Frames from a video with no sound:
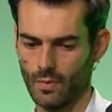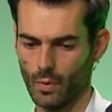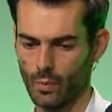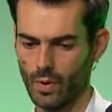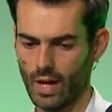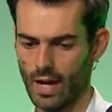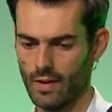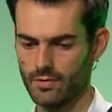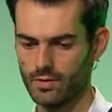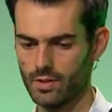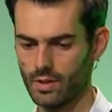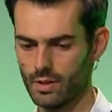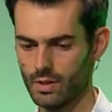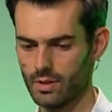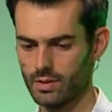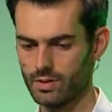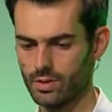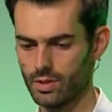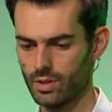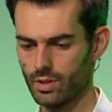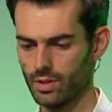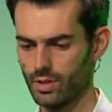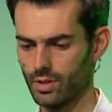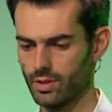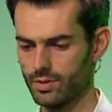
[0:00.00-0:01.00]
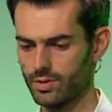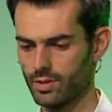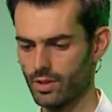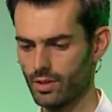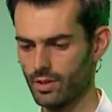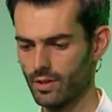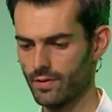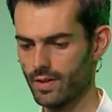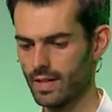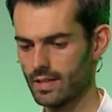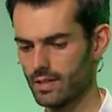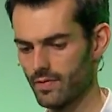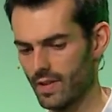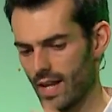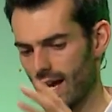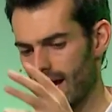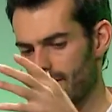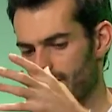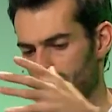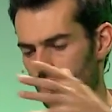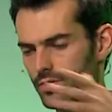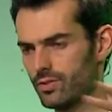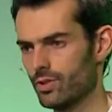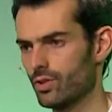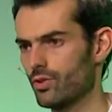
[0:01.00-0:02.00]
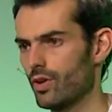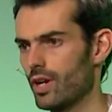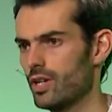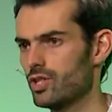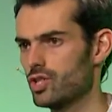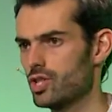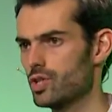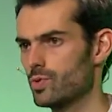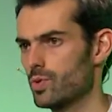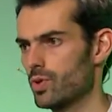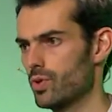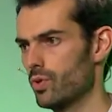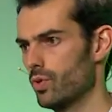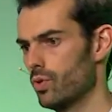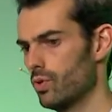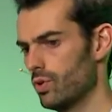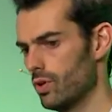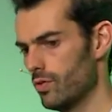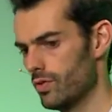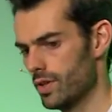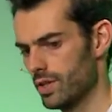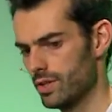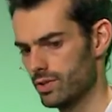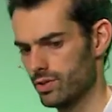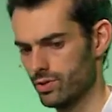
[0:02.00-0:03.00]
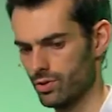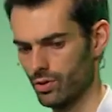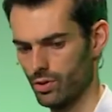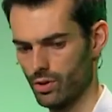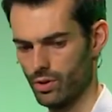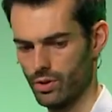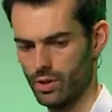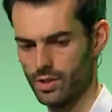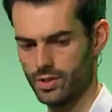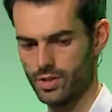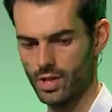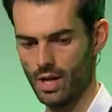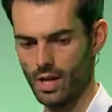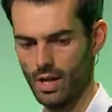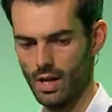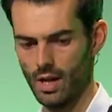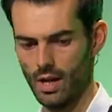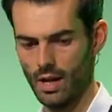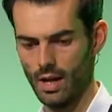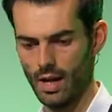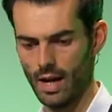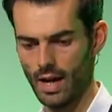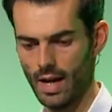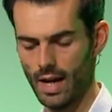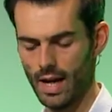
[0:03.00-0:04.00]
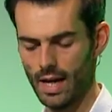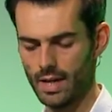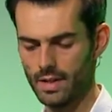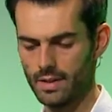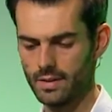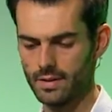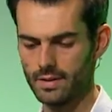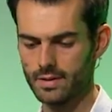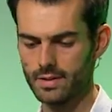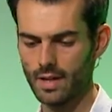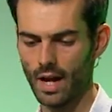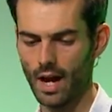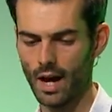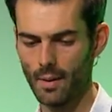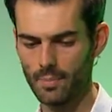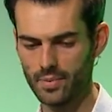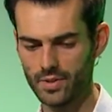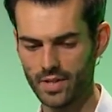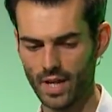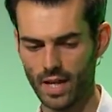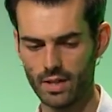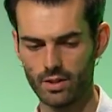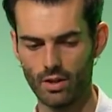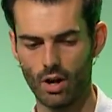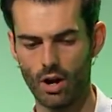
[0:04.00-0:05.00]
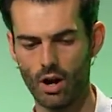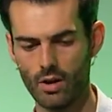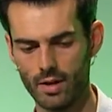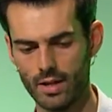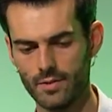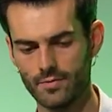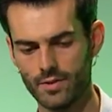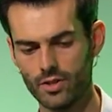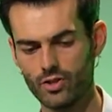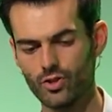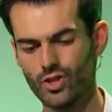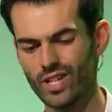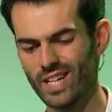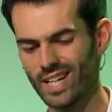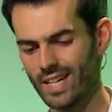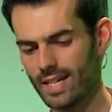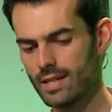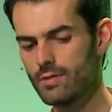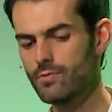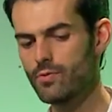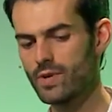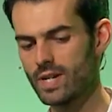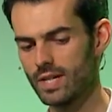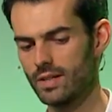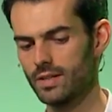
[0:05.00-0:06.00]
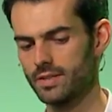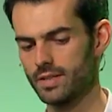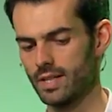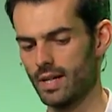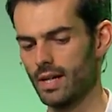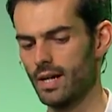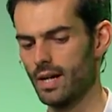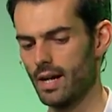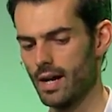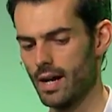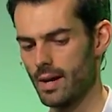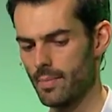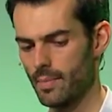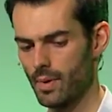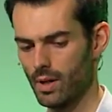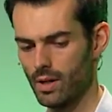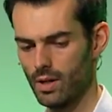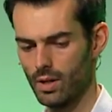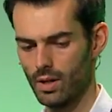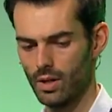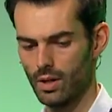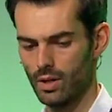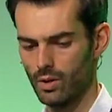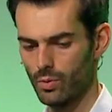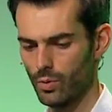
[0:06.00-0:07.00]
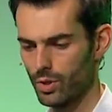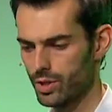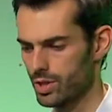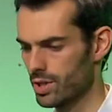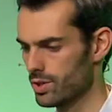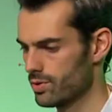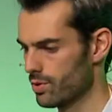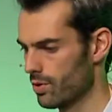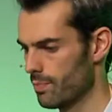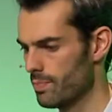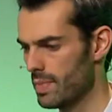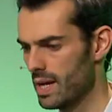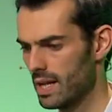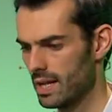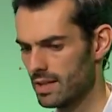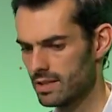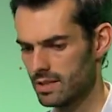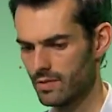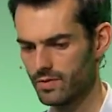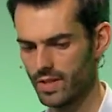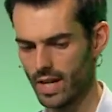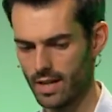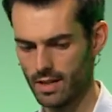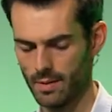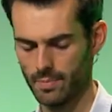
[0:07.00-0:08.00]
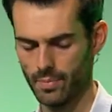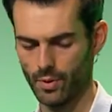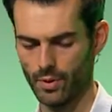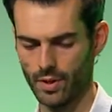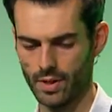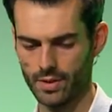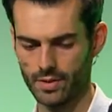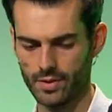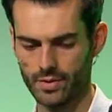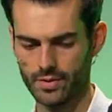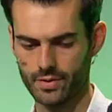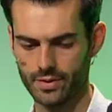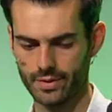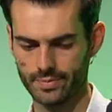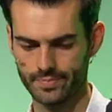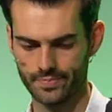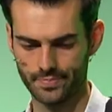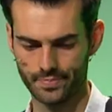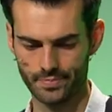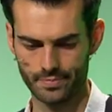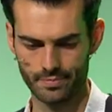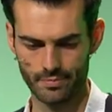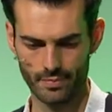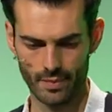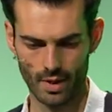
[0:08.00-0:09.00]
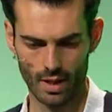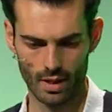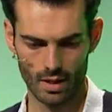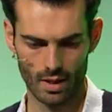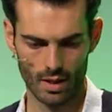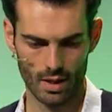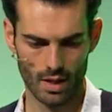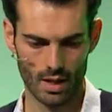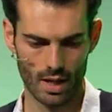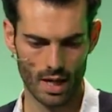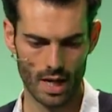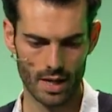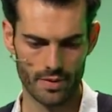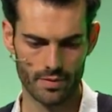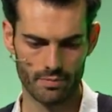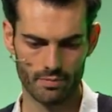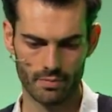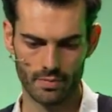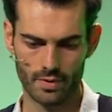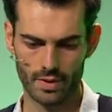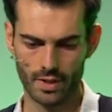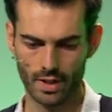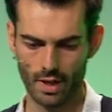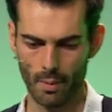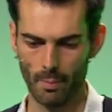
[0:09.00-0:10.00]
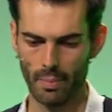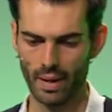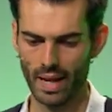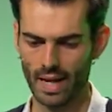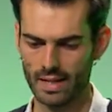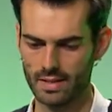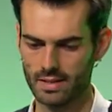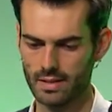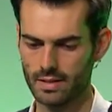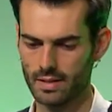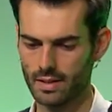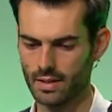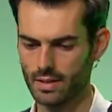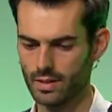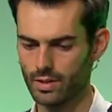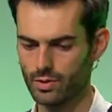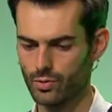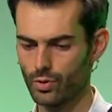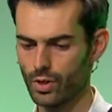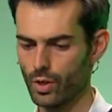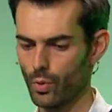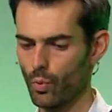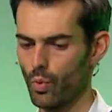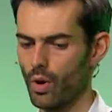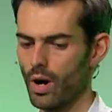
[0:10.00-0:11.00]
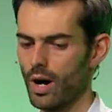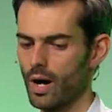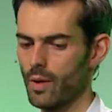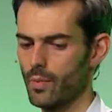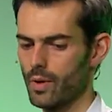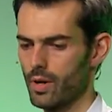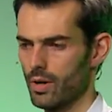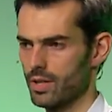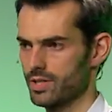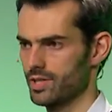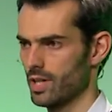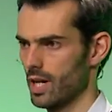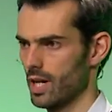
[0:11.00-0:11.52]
effectively have integrations with all of these stores and update our inventory in real time, which is sort of millions of data points. And the complexity is really why we are